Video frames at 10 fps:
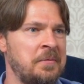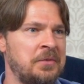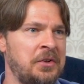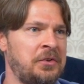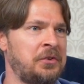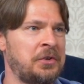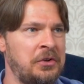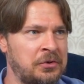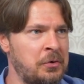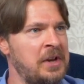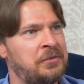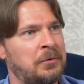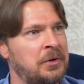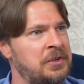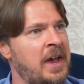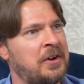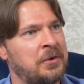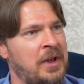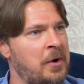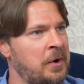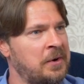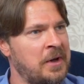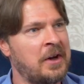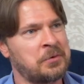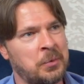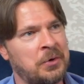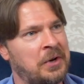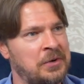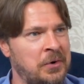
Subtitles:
this is a disgraceful attack on our hard-working